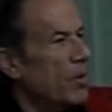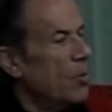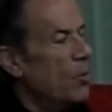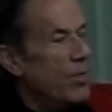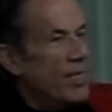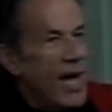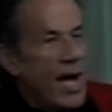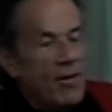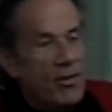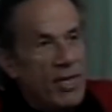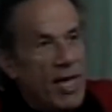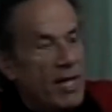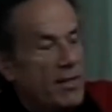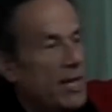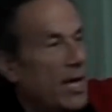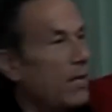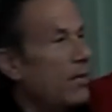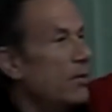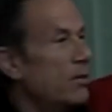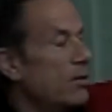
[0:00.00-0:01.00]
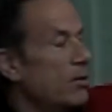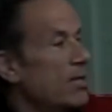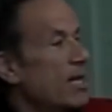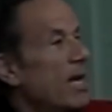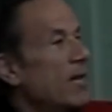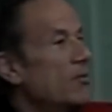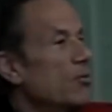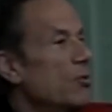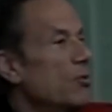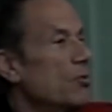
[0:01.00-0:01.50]
Without that, then the
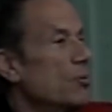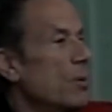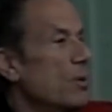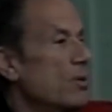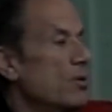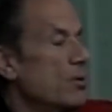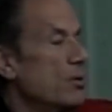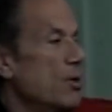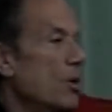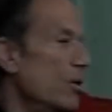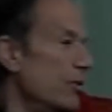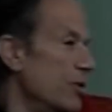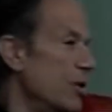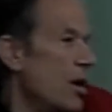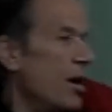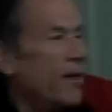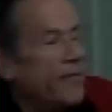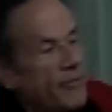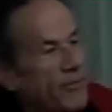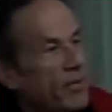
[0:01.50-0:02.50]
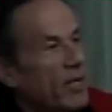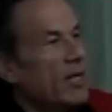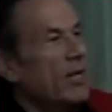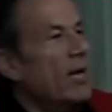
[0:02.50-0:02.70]
disaster switch is turned off